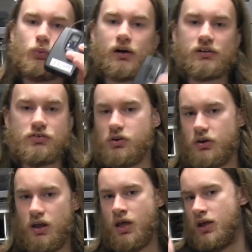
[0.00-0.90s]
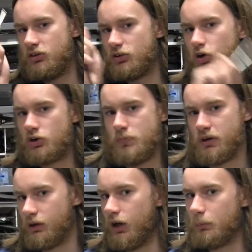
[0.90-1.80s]
wireless is good, his guitar is
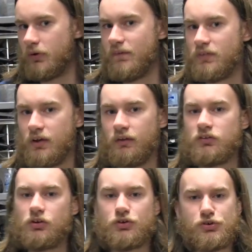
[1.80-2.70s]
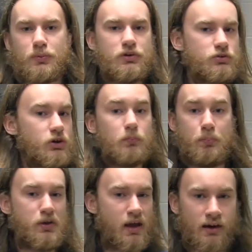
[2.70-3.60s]
picking up. This can also be used on
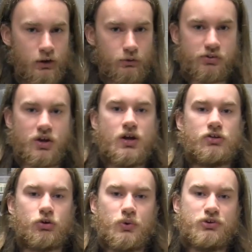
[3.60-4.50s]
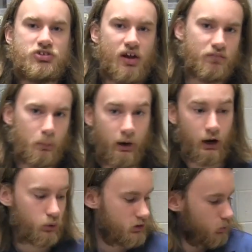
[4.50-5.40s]
pianos, so you just have the
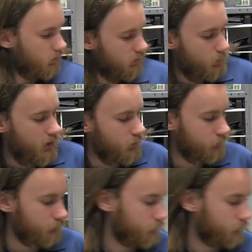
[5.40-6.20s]
power to worry about.